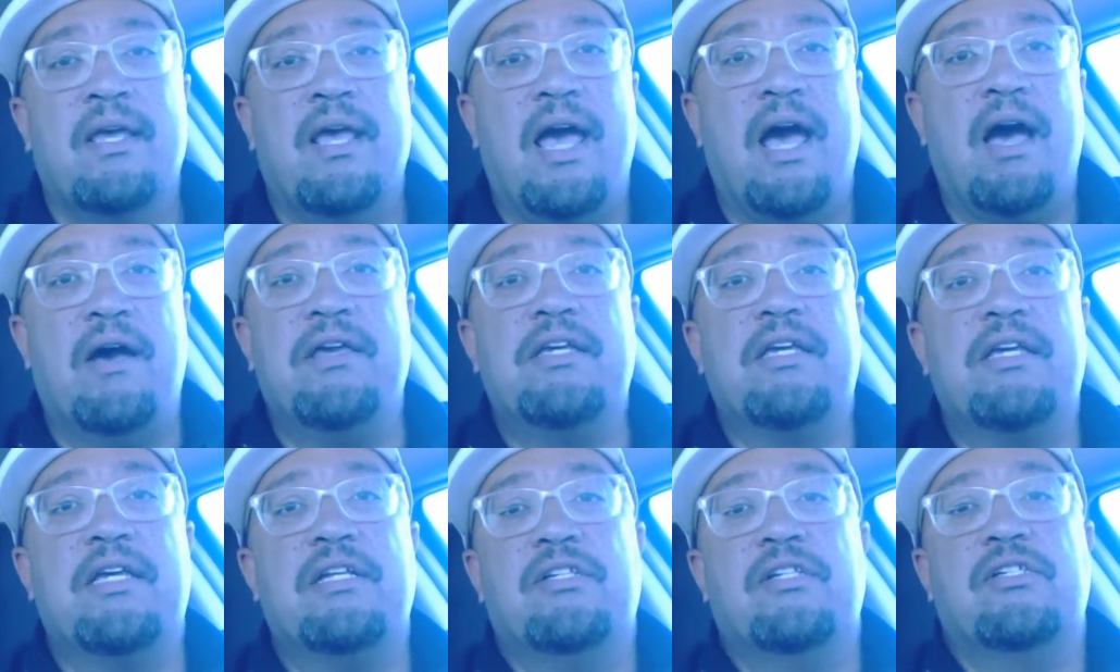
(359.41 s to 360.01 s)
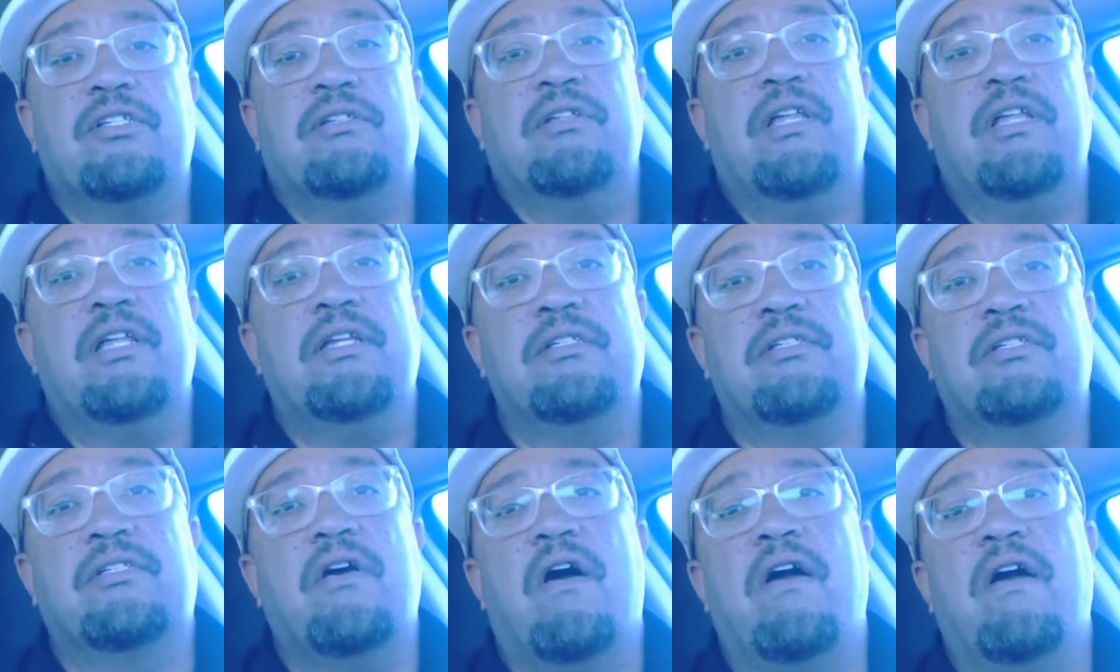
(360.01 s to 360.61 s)
how he could just
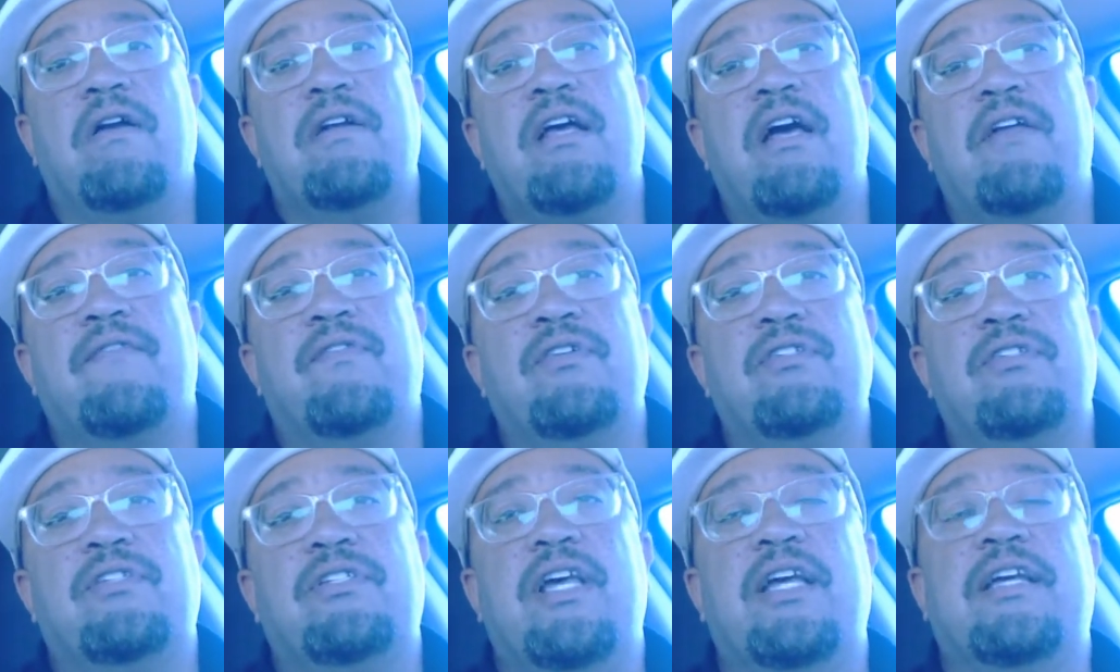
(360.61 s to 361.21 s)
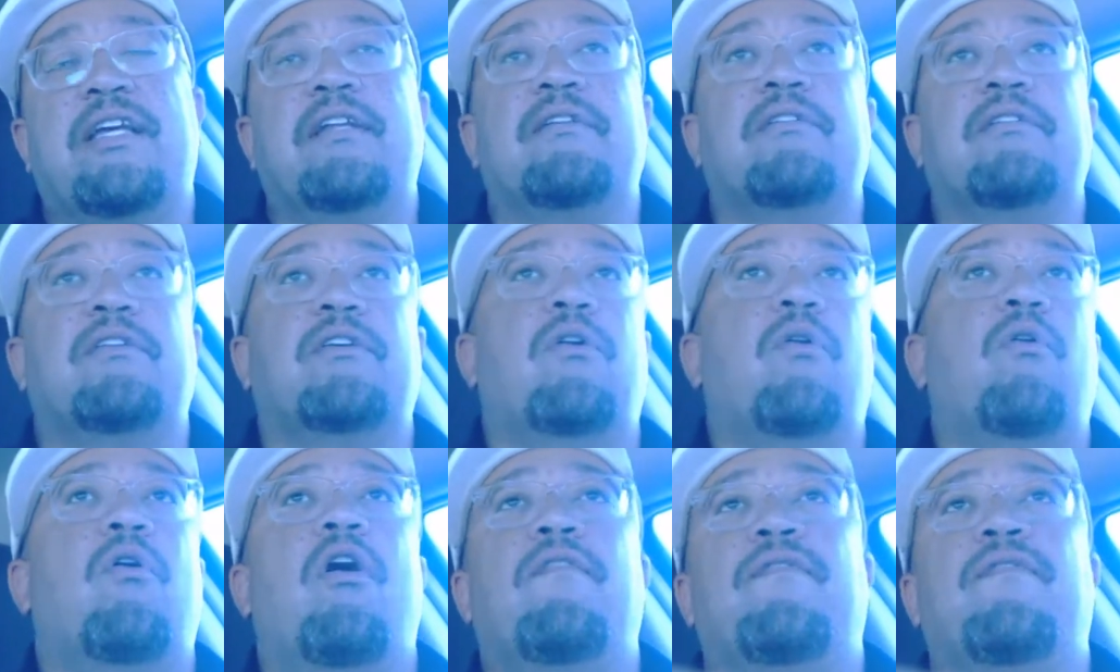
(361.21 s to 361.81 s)
let his guard down for a second,
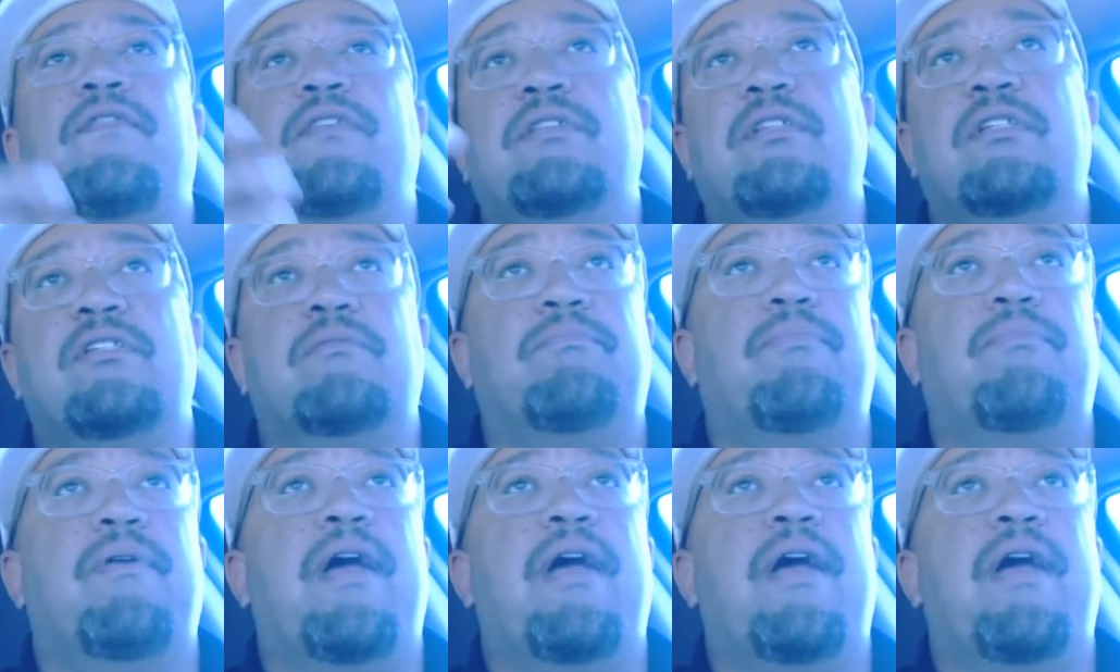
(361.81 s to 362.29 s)
go off on this